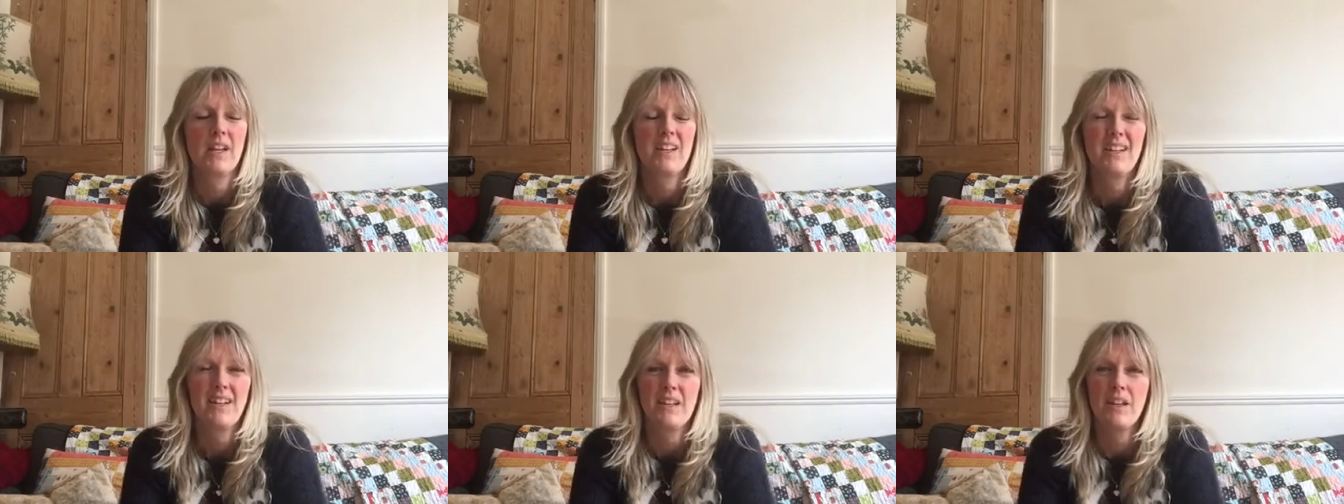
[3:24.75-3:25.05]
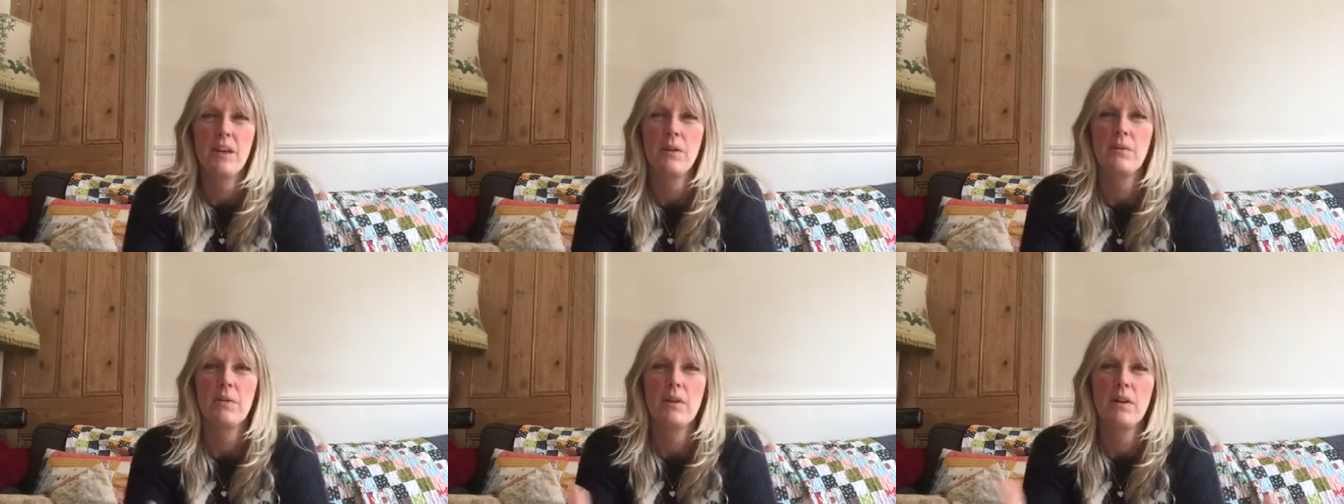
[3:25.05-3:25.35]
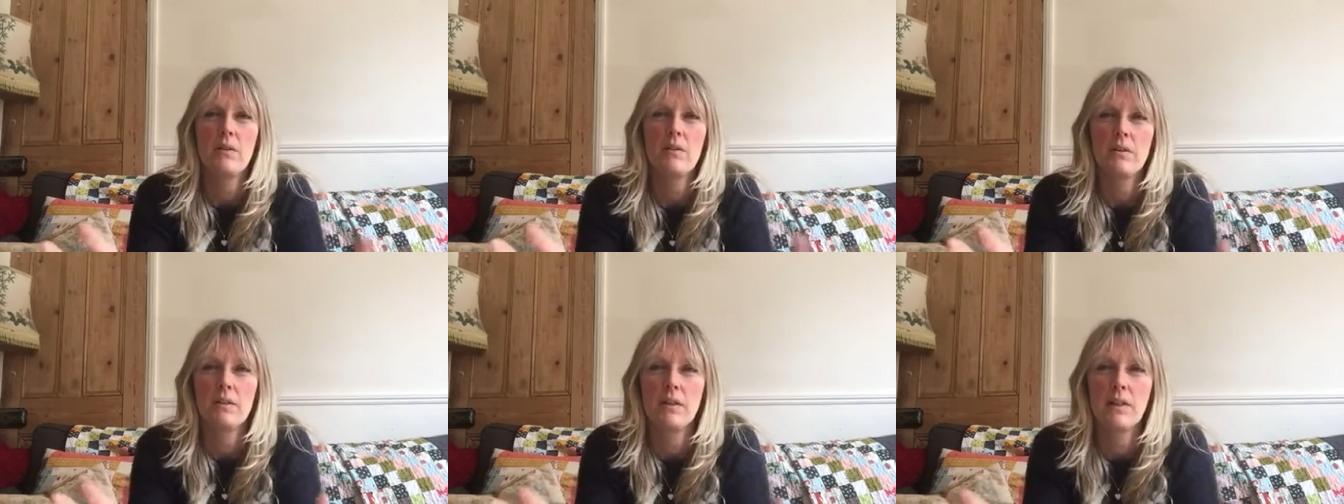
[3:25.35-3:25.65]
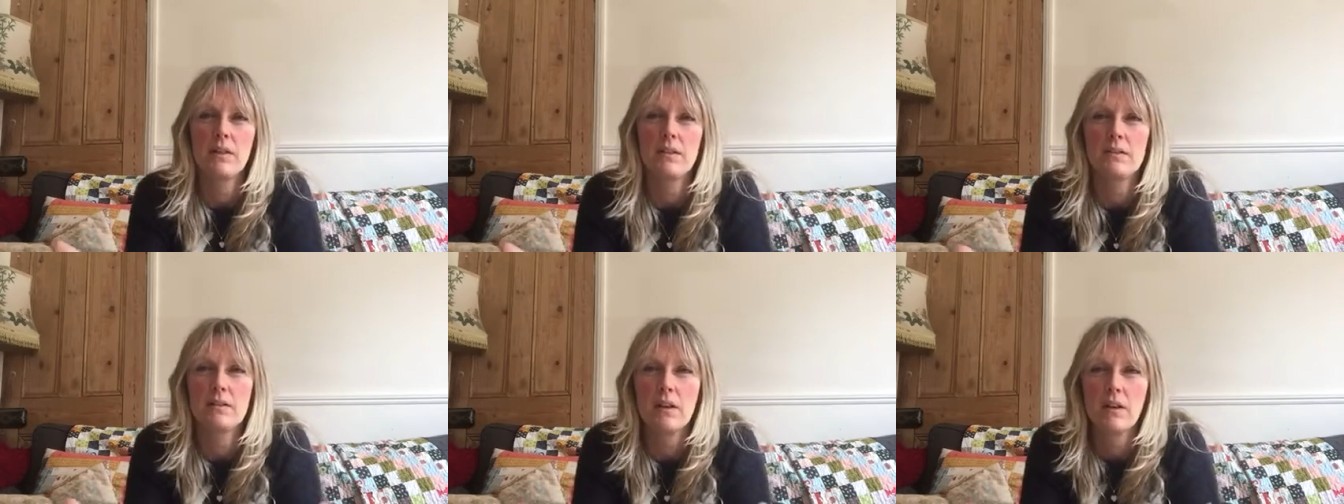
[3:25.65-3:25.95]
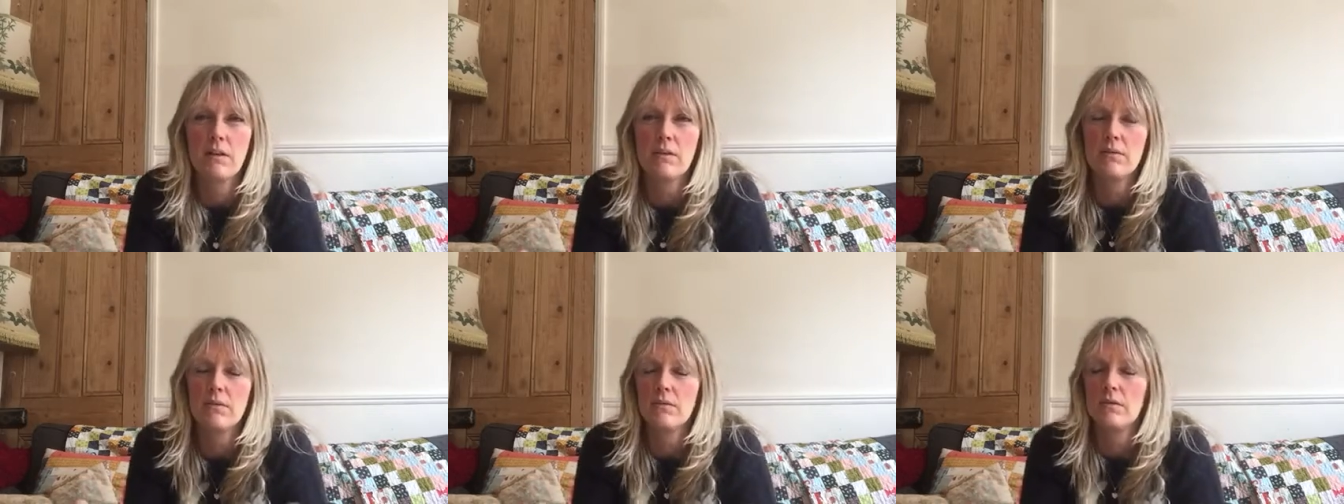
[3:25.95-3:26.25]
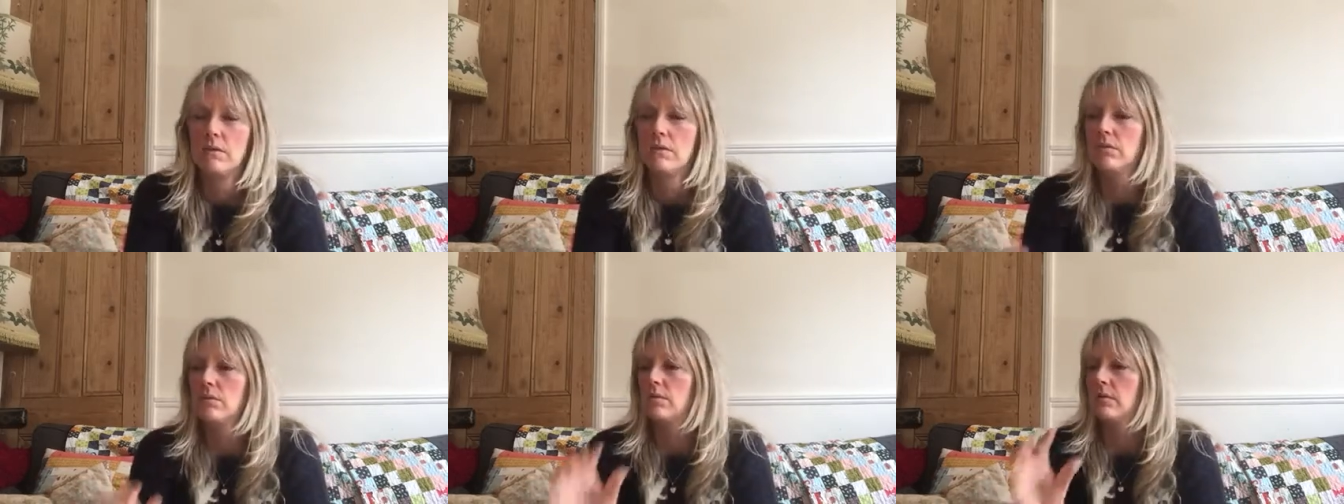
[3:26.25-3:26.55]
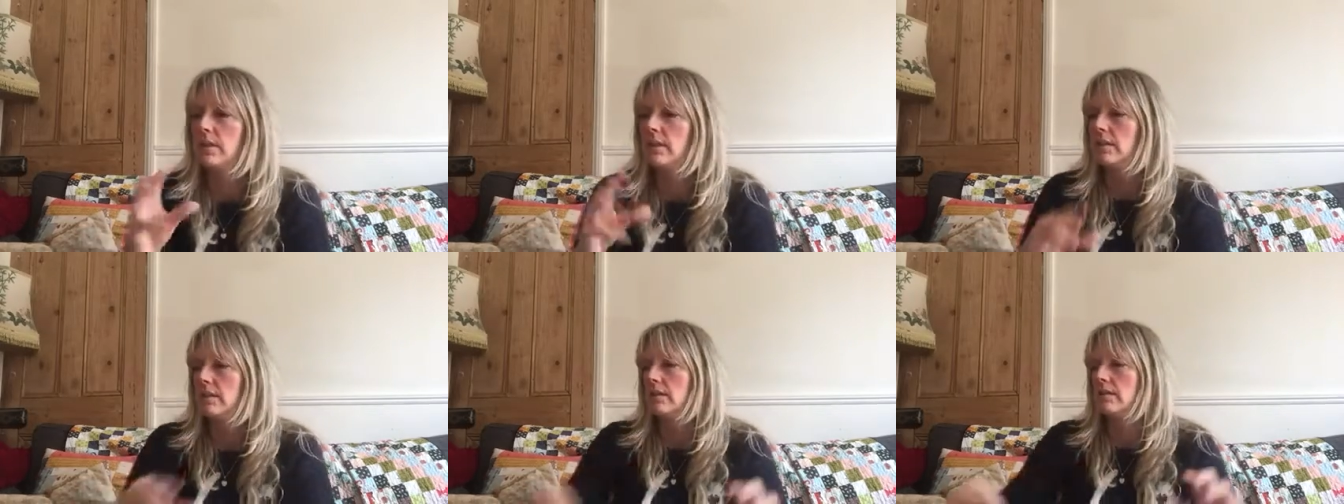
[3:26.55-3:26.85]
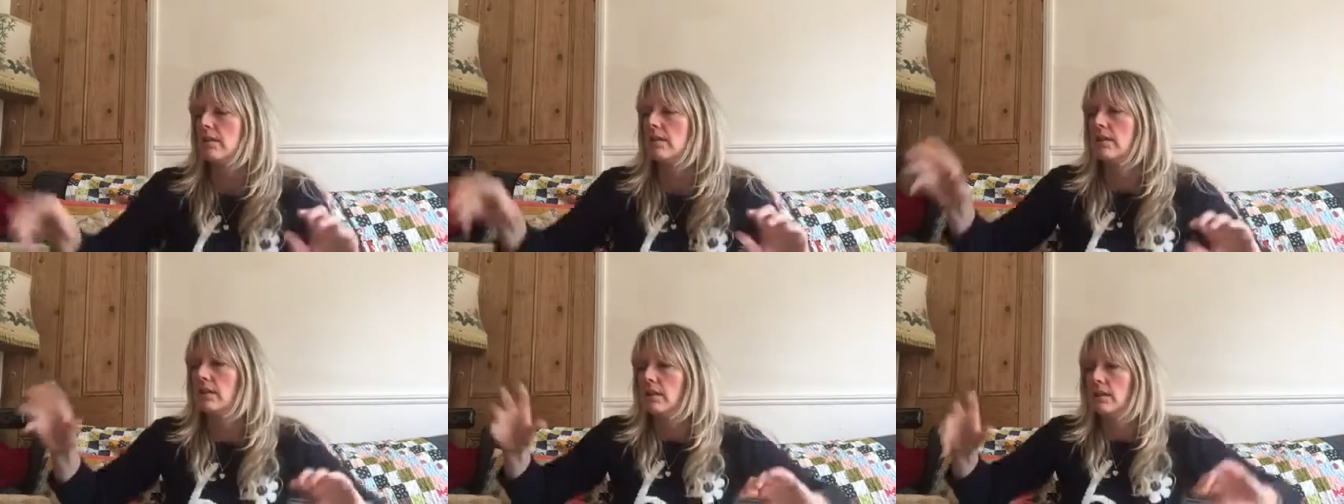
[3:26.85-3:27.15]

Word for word: You know, when they're in that tunnel and all these